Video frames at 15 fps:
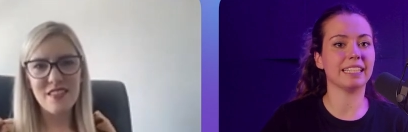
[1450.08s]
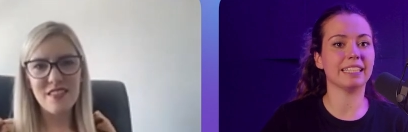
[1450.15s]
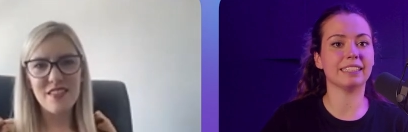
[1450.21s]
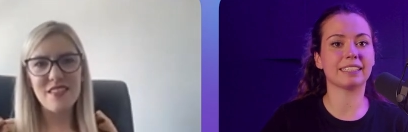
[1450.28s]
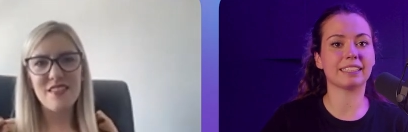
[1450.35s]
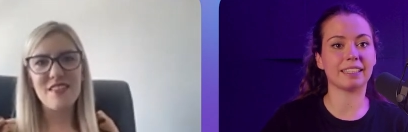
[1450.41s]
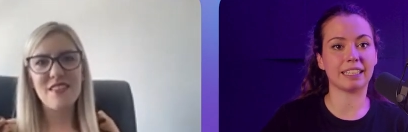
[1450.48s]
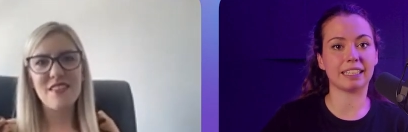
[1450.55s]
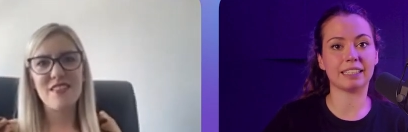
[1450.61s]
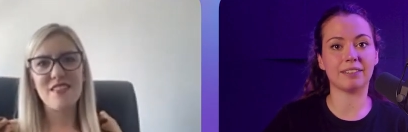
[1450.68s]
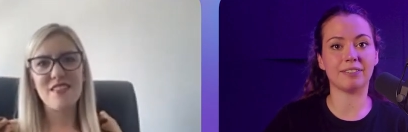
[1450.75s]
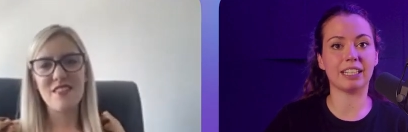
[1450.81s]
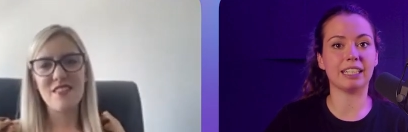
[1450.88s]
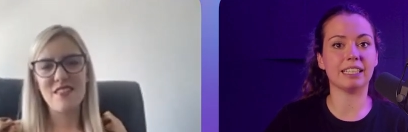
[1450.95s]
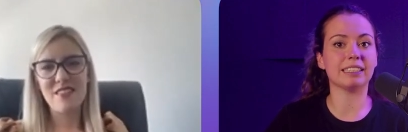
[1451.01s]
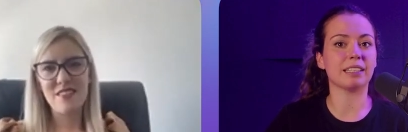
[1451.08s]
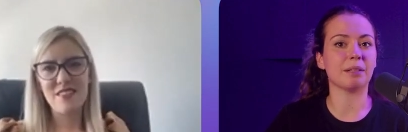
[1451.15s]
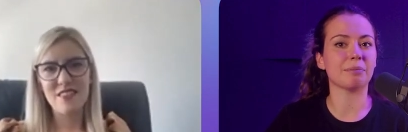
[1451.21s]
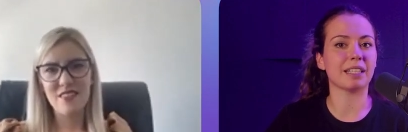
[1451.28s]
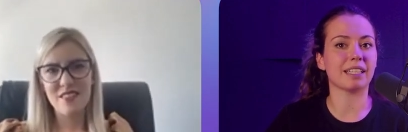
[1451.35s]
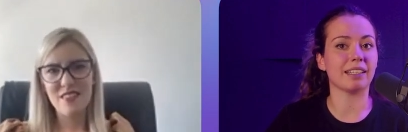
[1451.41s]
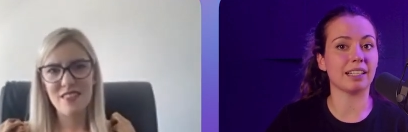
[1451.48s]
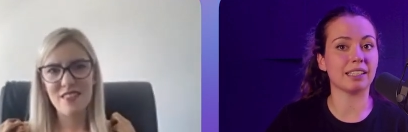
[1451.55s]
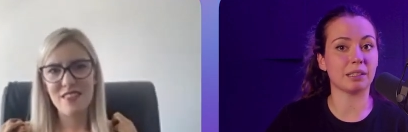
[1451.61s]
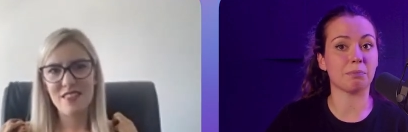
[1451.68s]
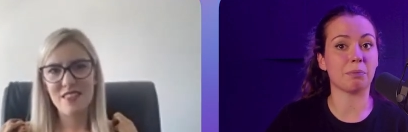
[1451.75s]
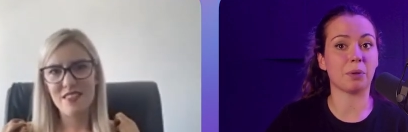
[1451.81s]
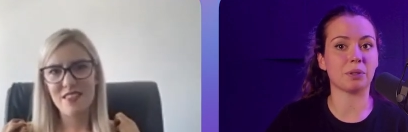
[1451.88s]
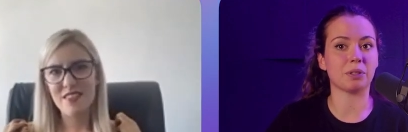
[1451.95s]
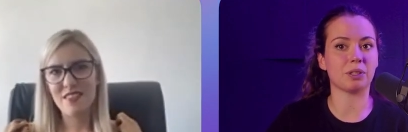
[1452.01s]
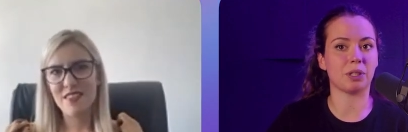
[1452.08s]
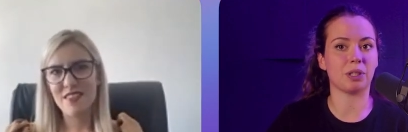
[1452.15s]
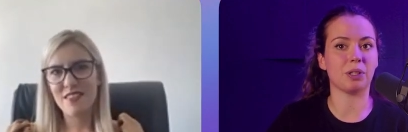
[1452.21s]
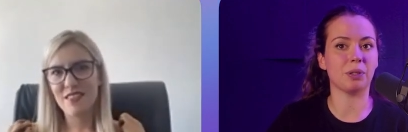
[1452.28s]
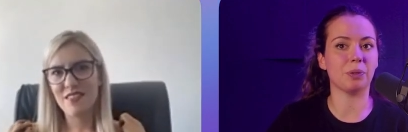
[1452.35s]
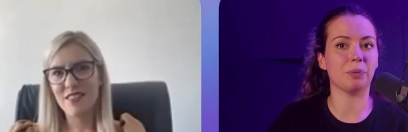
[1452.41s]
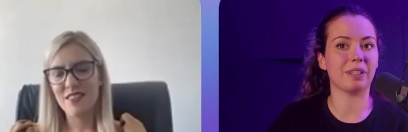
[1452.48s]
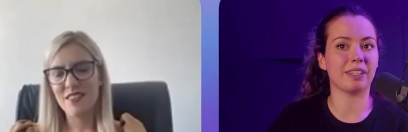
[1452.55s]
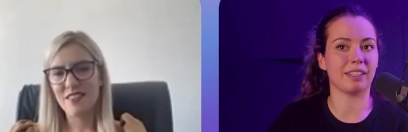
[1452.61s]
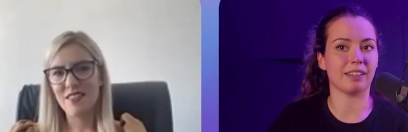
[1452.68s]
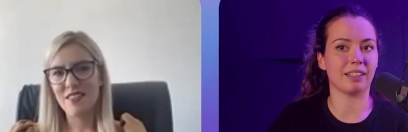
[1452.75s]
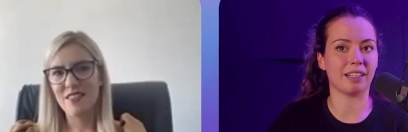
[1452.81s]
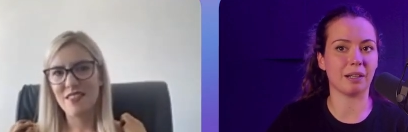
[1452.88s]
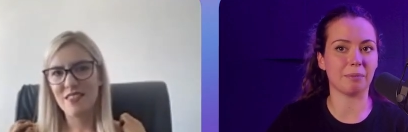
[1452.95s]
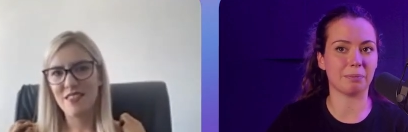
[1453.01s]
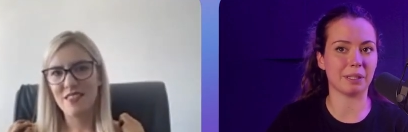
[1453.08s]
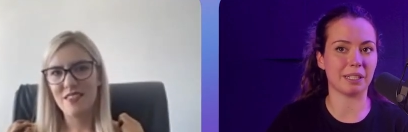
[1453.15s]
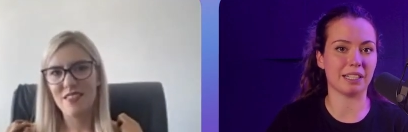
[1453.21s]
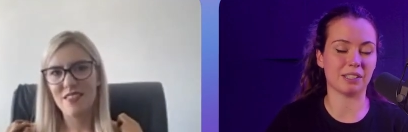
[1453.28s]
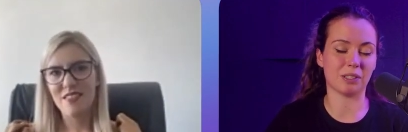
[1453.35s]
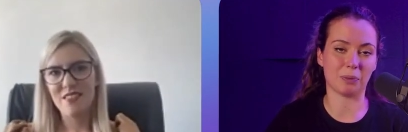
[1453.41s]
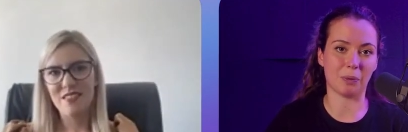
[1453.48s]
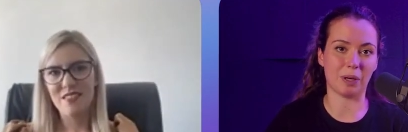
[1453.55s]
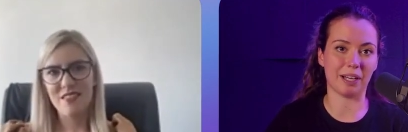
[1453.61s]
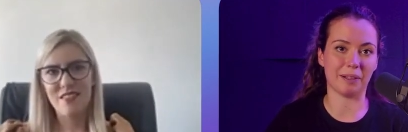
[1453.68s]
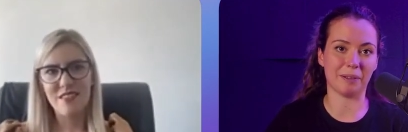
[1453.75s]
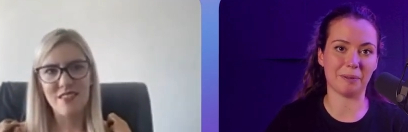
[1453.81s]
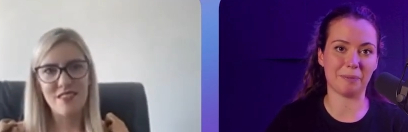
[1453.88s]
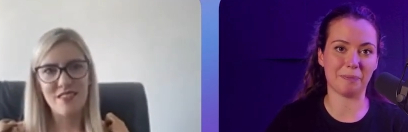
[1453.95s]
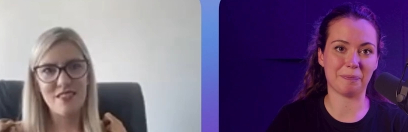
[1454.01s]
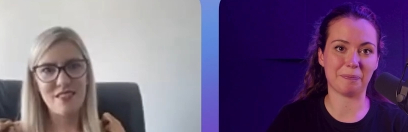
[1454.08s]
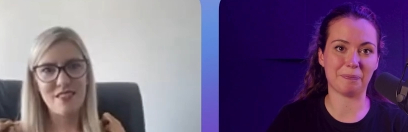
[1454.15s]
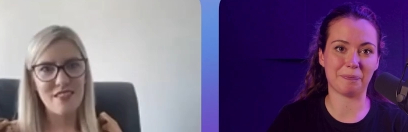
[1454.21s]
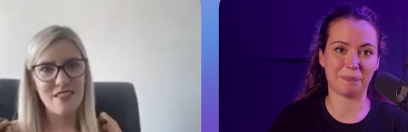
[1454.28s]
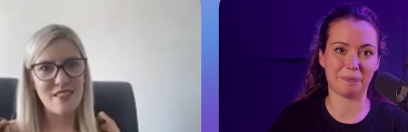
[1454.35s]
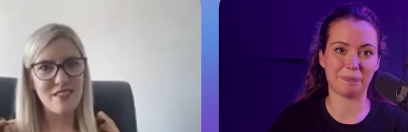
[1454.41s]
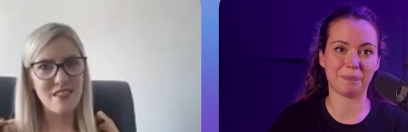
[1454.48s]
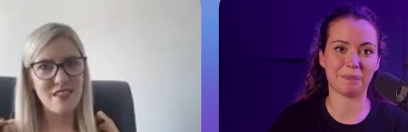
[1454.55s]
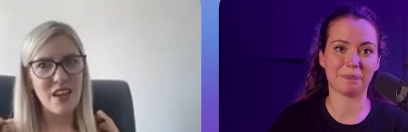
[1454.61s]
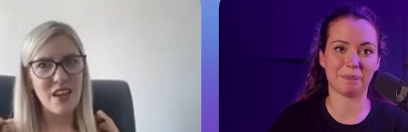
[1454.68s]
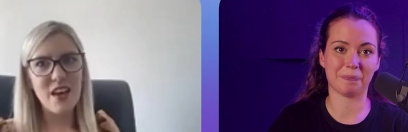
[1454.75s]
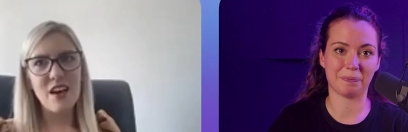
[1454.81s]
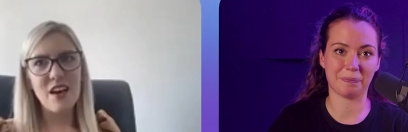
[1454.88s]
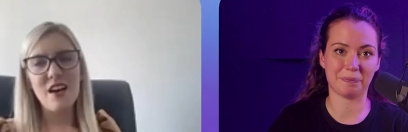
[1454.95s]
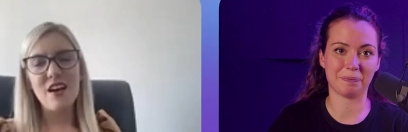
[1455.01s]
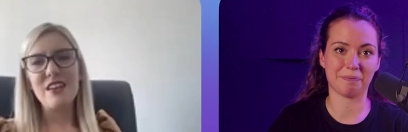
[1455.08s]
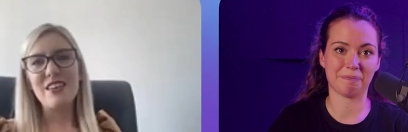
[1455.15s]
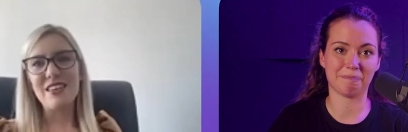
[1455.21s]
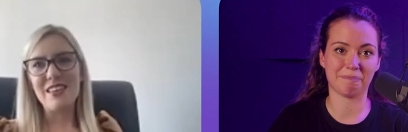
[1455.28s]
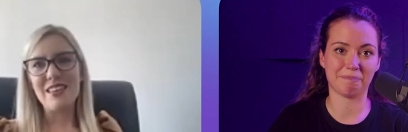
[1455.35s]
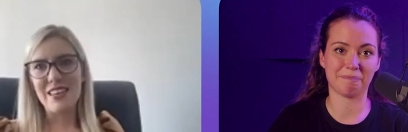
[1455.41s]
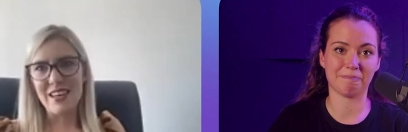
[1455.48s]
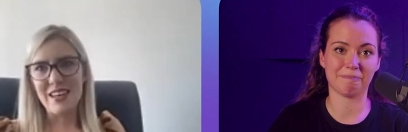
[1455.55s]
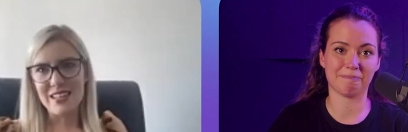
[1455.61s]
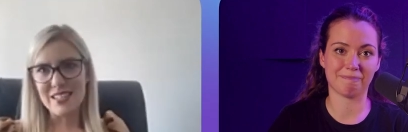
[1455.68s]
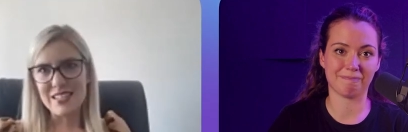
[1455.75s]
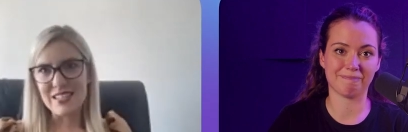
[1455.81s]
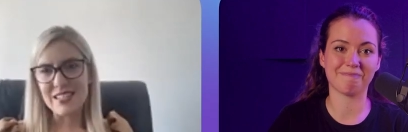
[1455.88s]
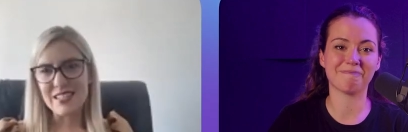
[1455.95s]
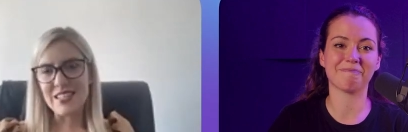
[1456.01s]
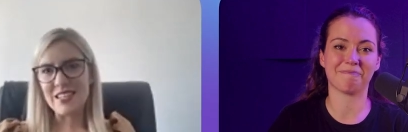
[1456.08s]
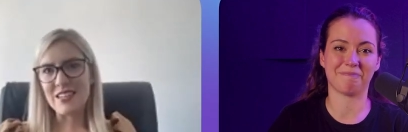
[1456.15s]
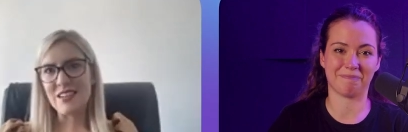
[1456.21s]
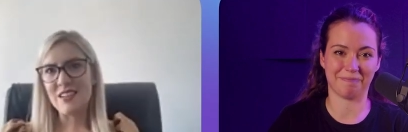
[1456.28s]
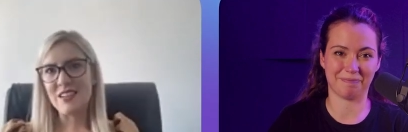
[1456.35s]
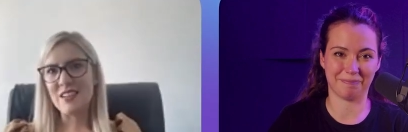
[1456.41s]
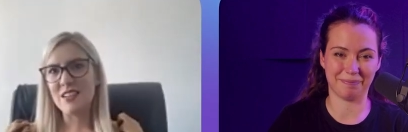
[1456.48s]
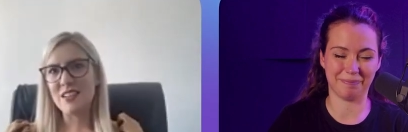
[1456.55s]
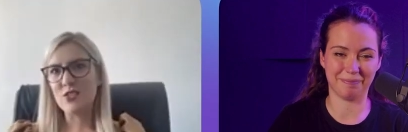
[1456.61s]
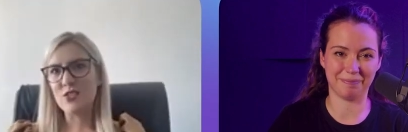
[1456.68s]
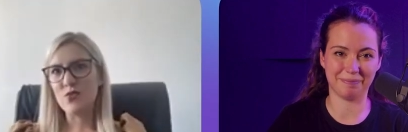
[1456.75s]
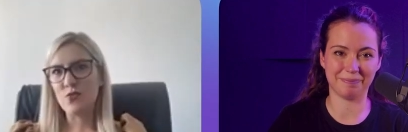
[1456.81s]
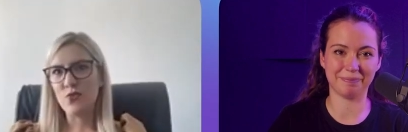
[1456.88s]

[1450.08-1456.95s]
Speaker 1: Is connectivity something that's important to you within the company as well?
Speaker 2: Yes, uh, it's